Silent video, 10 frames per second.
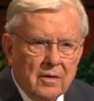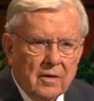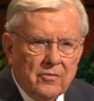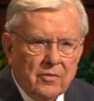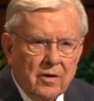
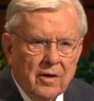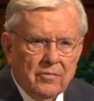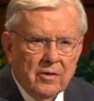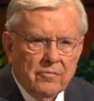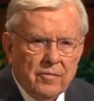That your
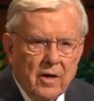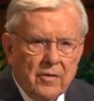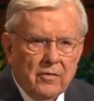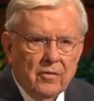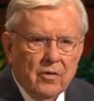Heavenly
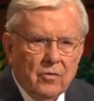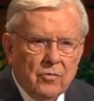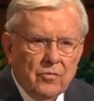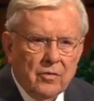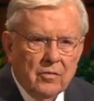Father
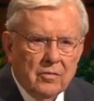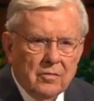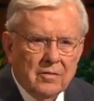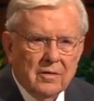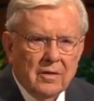knows
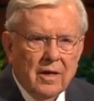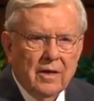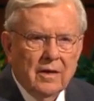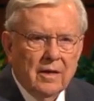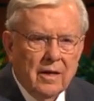you and
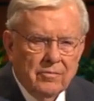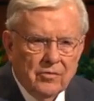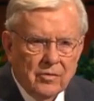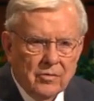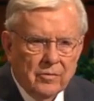that he
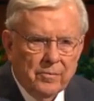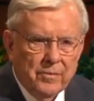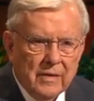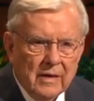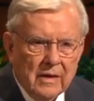loves you.
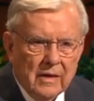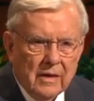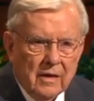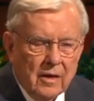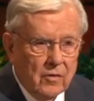
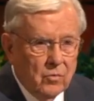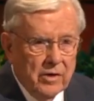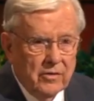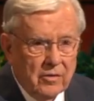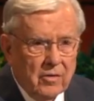And
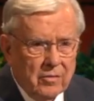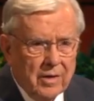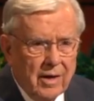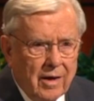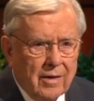when you know
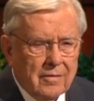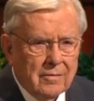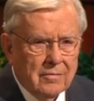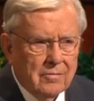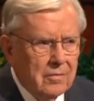that,
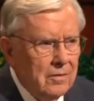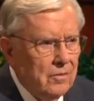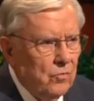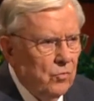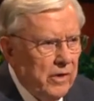
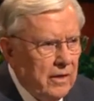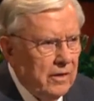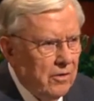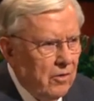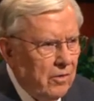
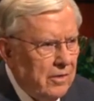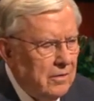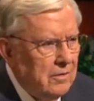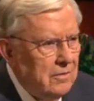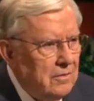really know it,
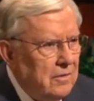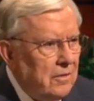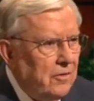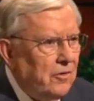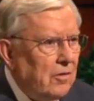
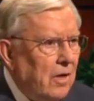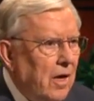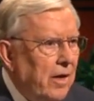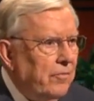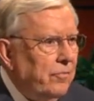your
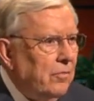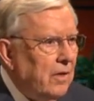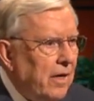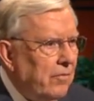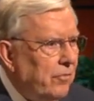life
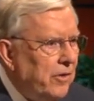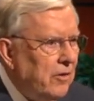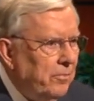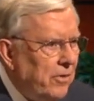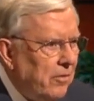will have
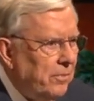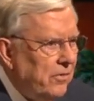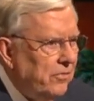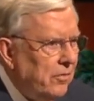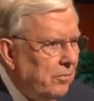real
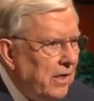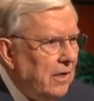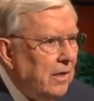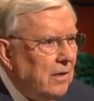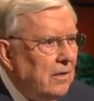purpose and
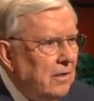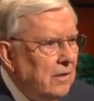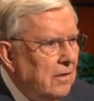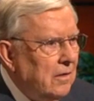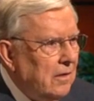meaning,
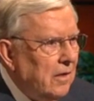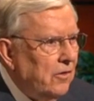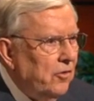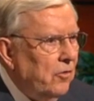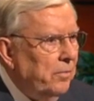
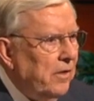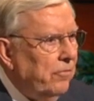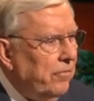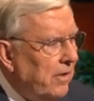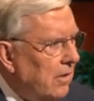and you'll be
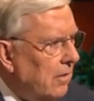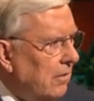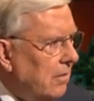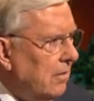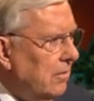
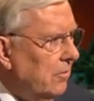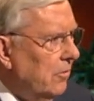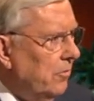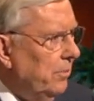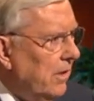filled
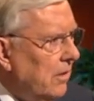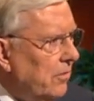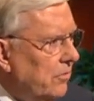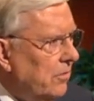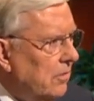with
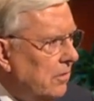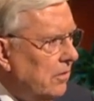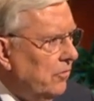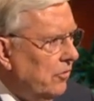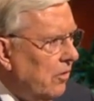peace
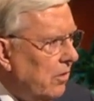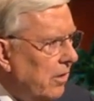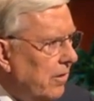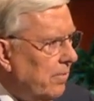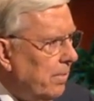and
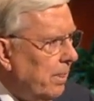joy.